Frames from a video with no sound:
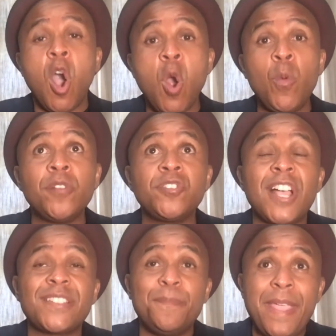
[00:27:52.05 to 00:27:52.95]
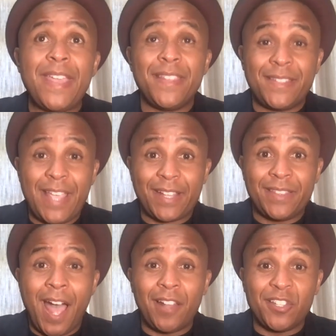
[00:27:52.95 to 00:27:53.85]
oh, we'll just make the
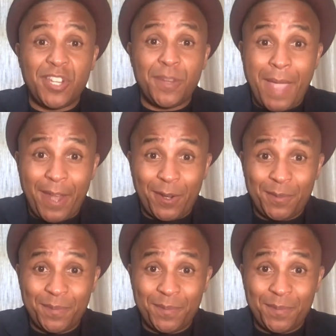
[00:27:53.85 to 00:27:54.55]
technology better